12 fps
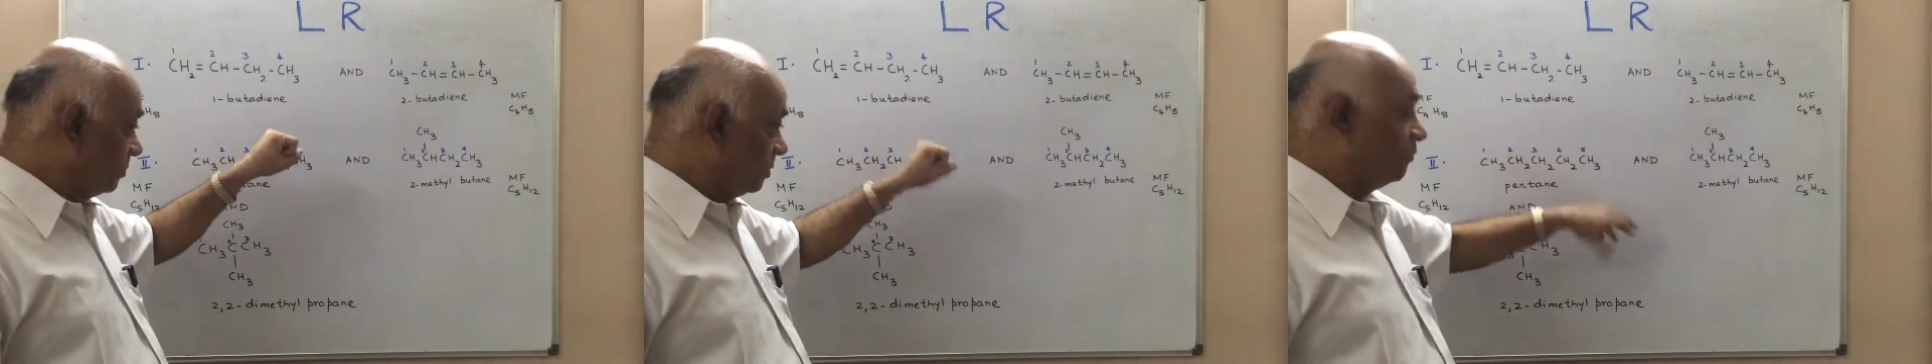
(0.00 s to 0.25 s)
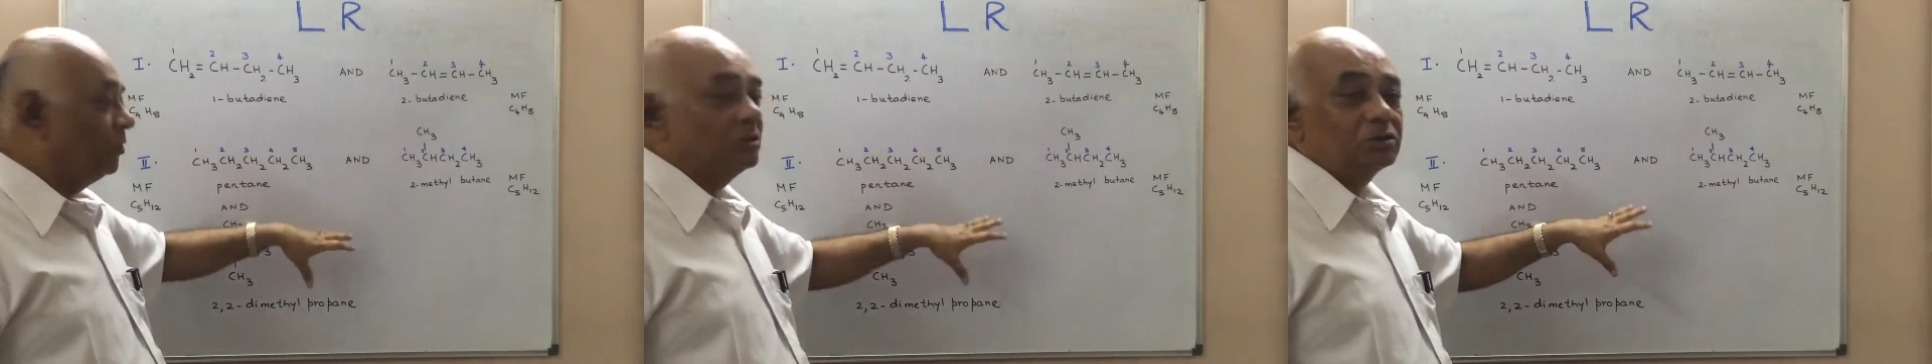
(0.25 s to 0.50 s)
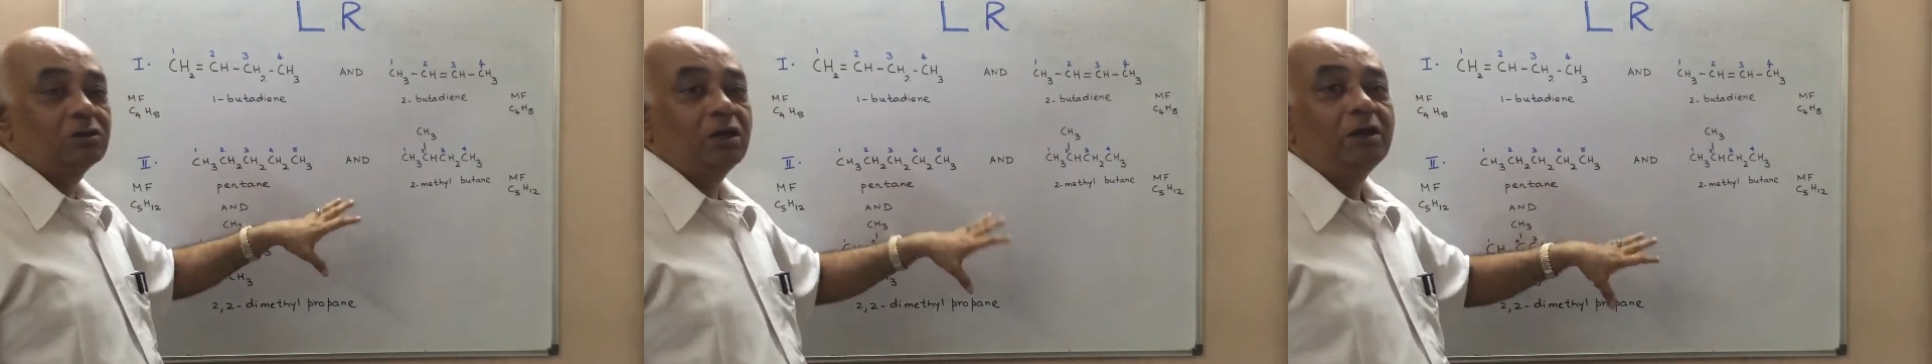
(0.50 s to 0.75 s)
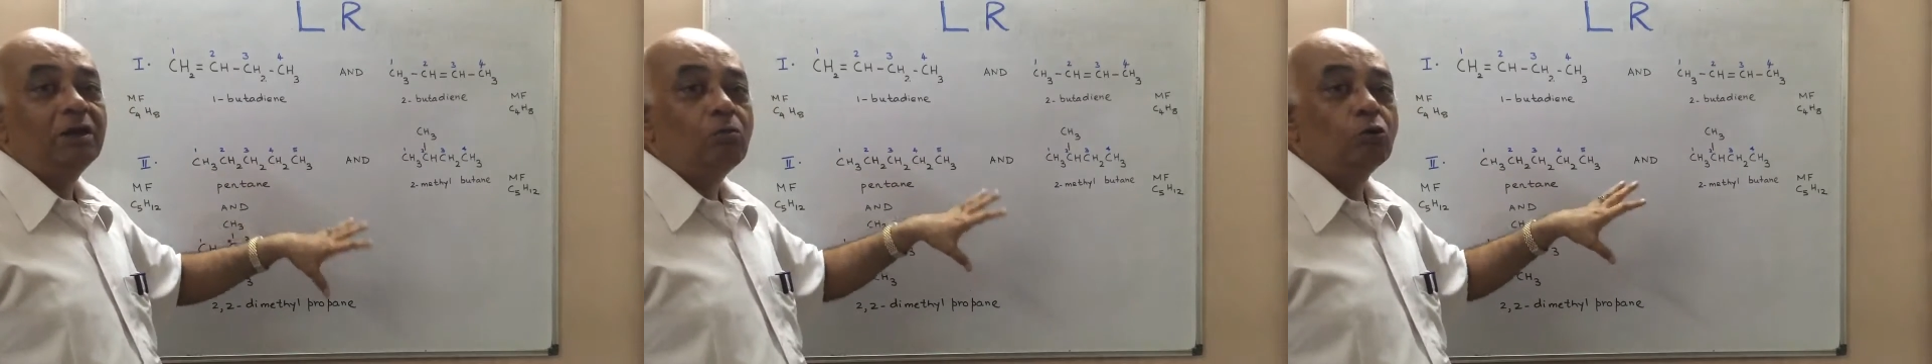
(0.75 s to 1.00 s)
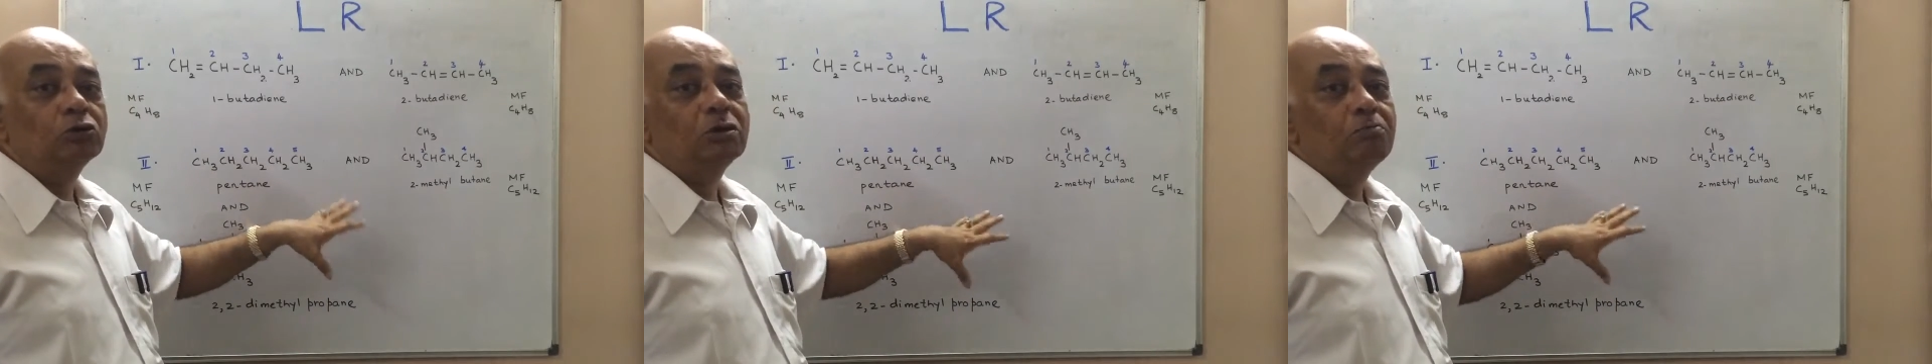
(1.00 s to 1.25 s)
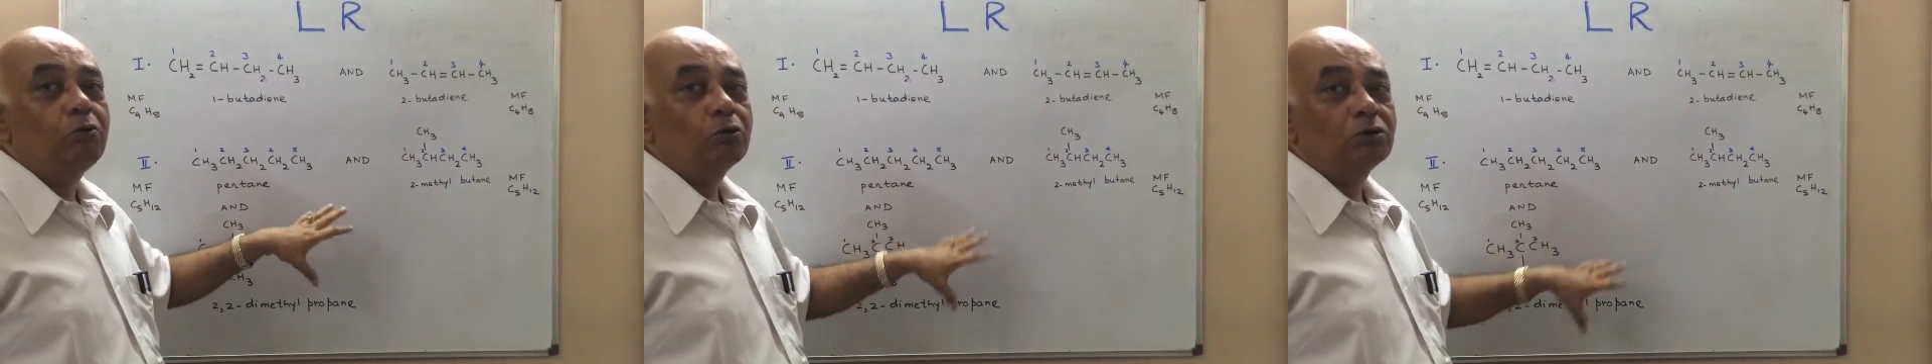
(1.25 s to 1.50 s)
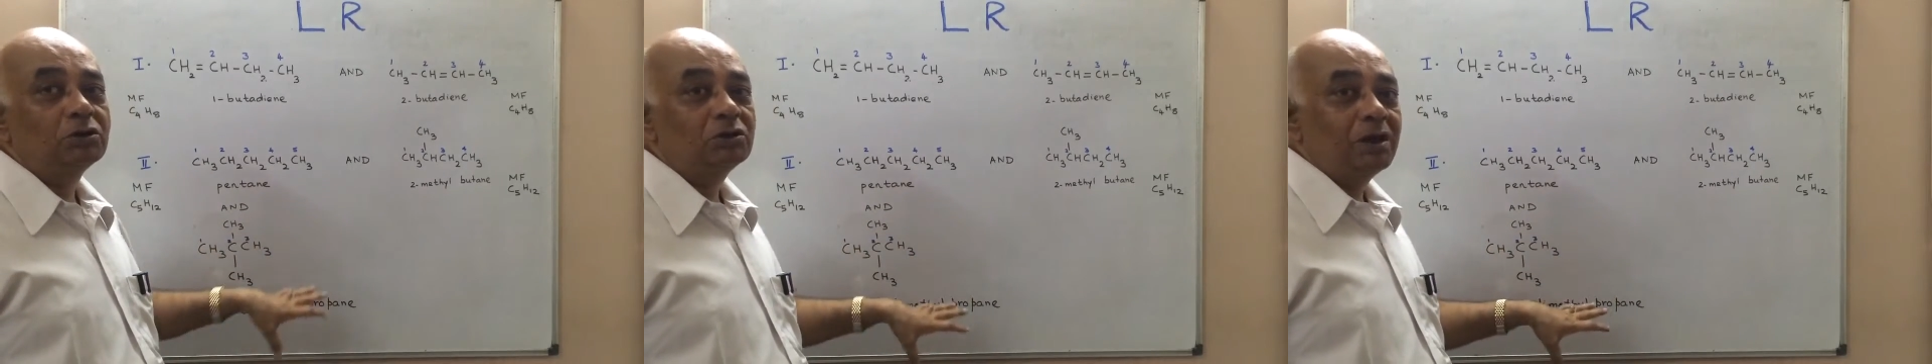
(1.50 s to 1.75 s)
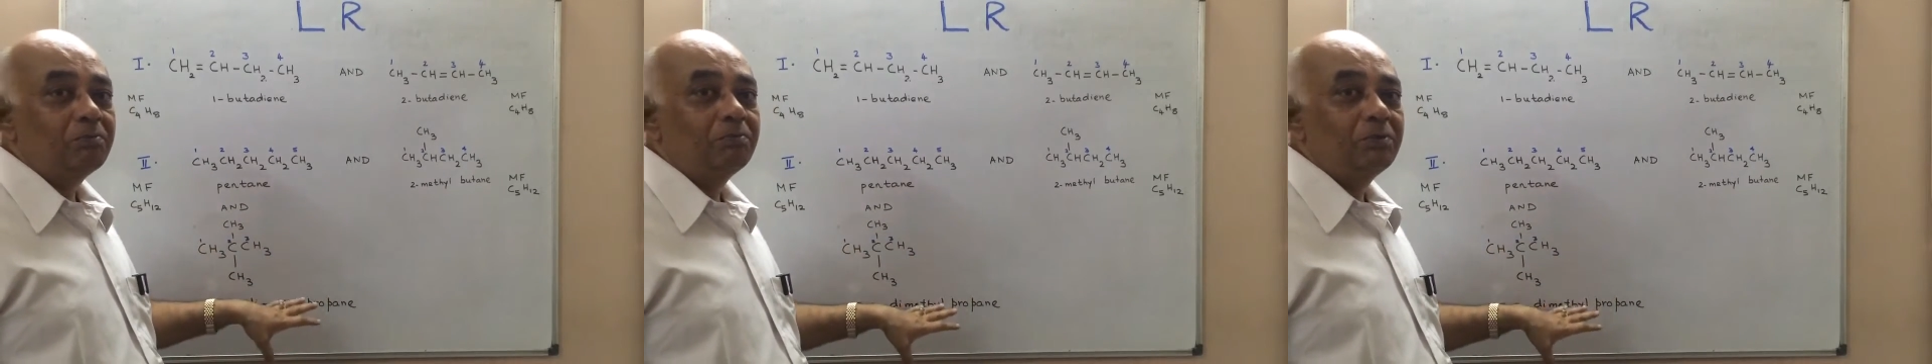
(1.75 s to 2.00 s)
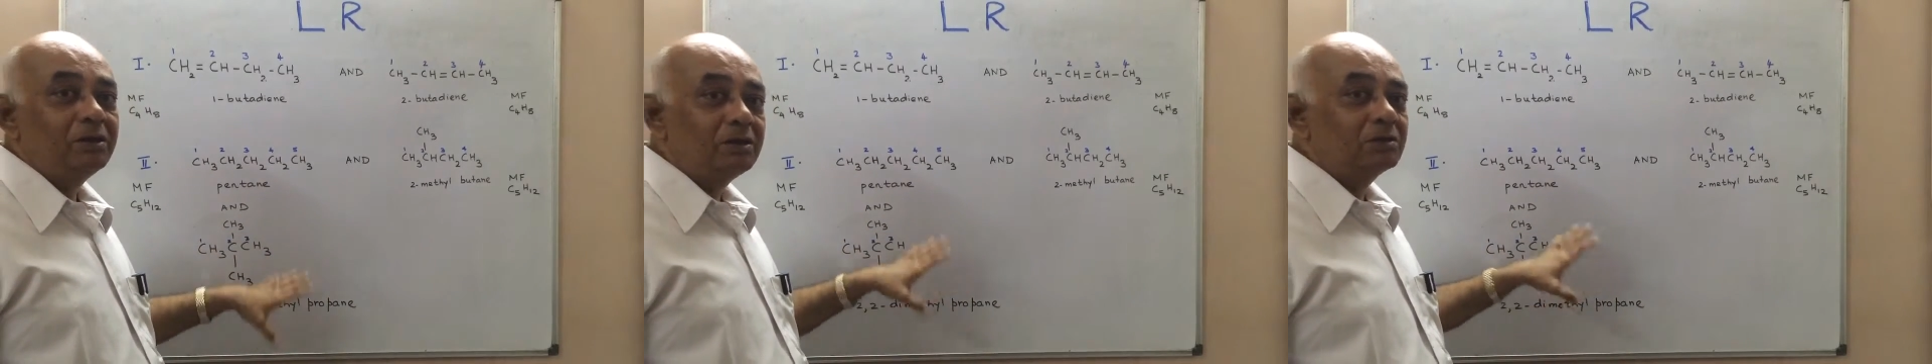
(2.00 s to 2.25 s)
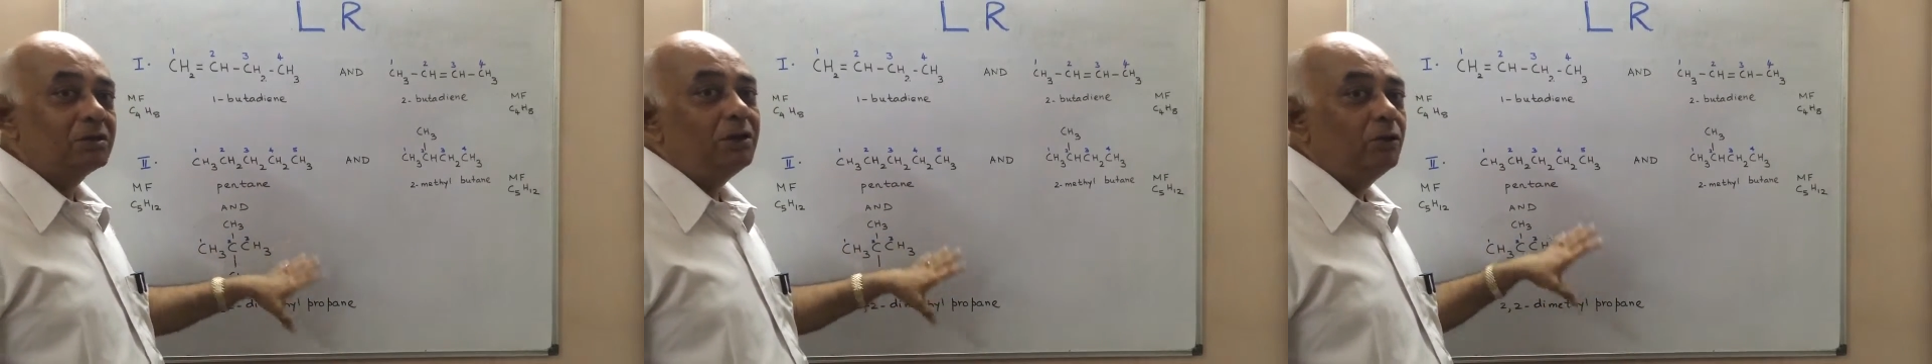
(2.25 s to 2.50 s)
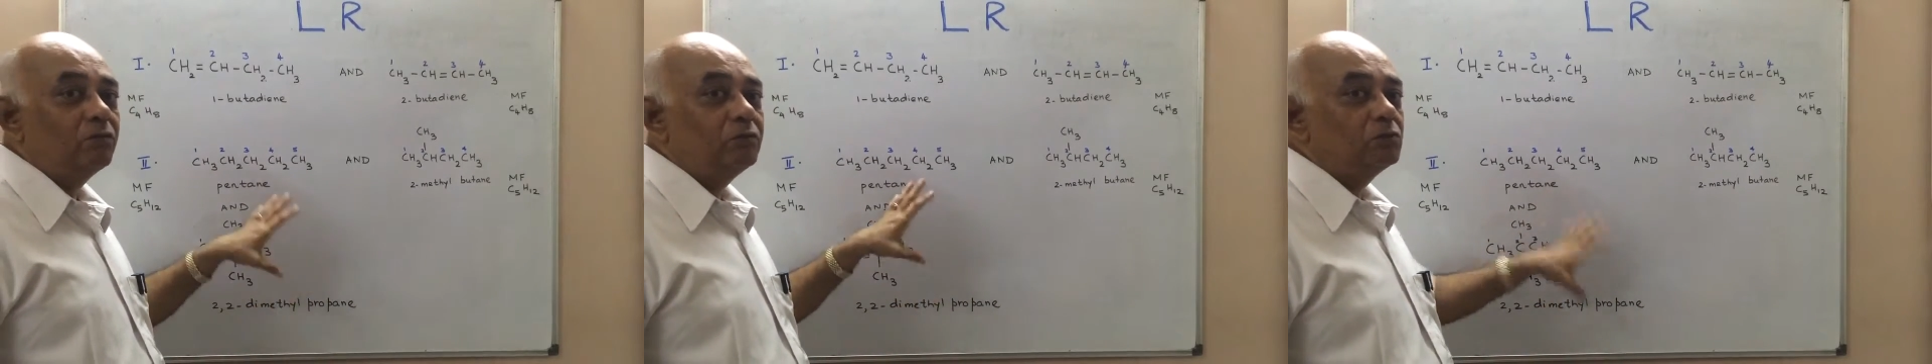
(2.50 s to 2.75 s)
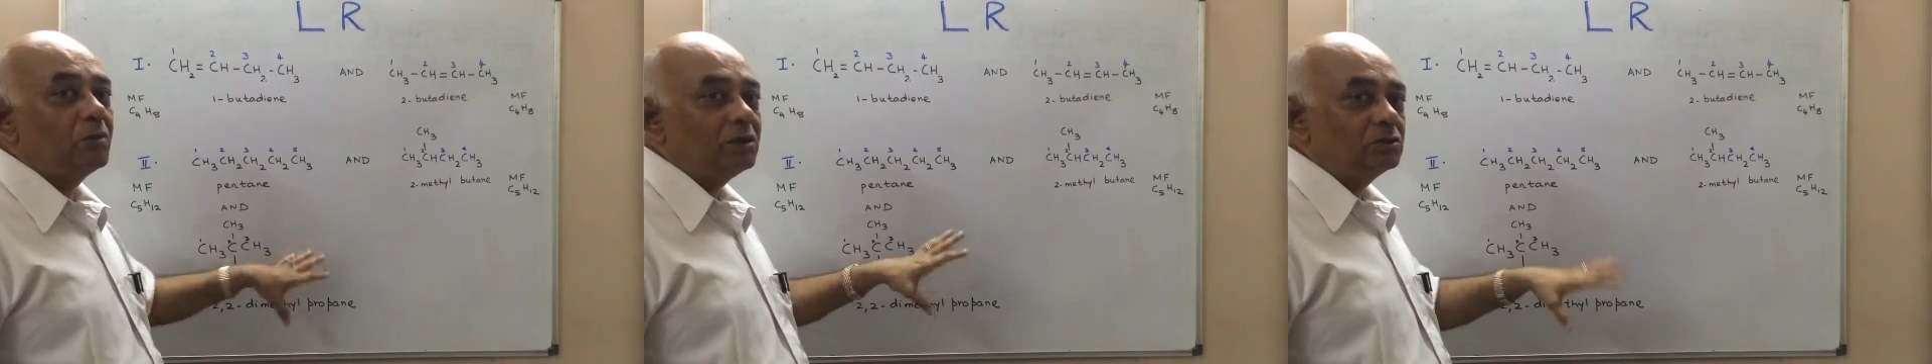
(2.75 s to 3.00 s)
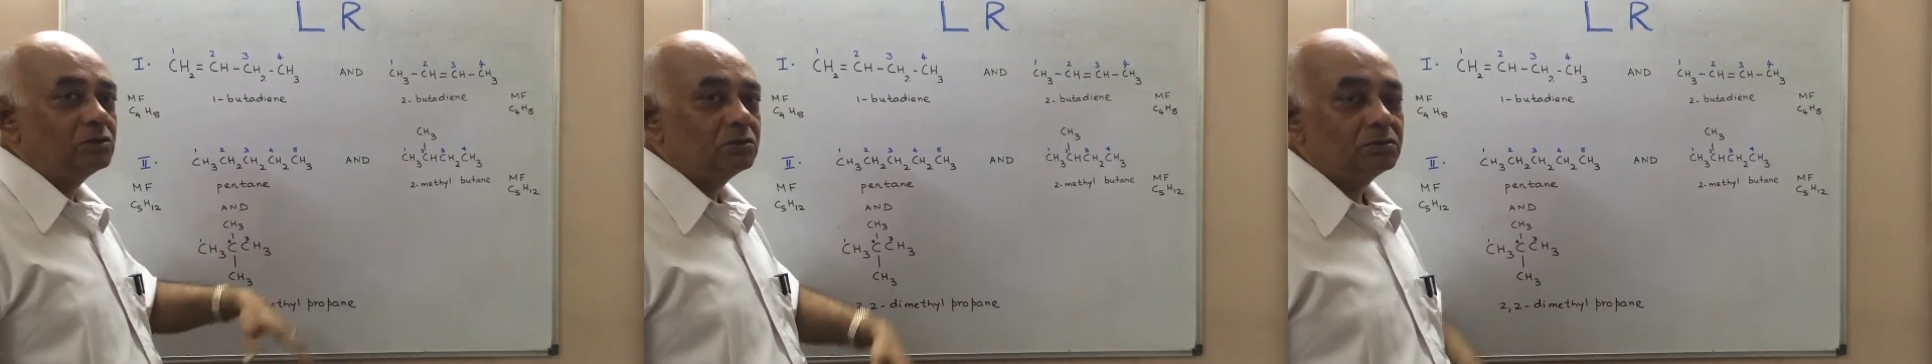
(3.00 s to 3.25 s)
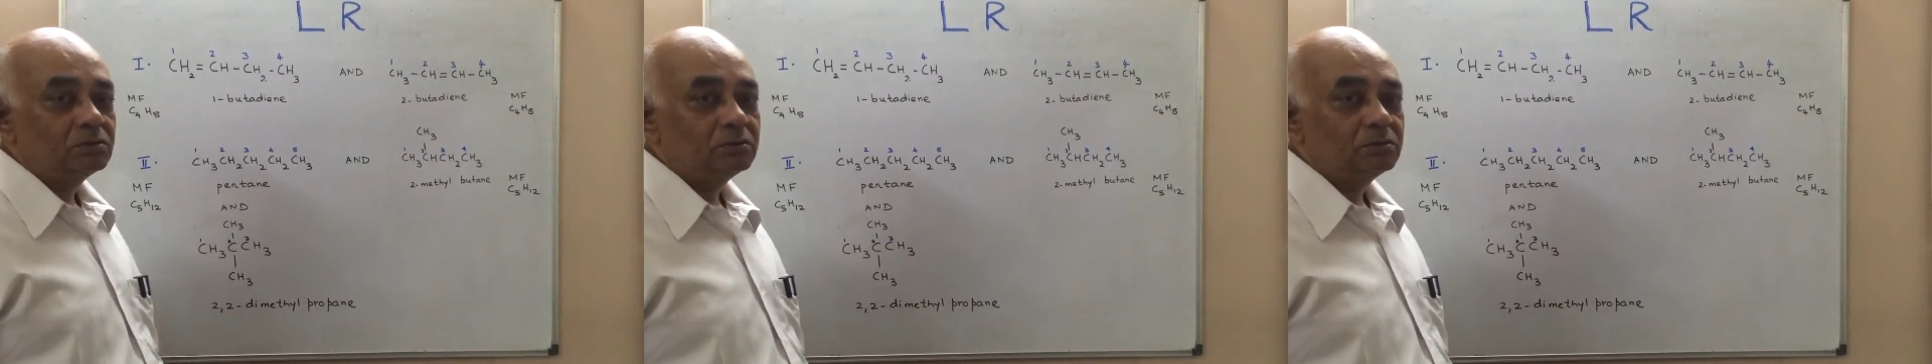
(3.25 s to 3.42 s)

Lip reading: the first and the most important step in the study of this branch.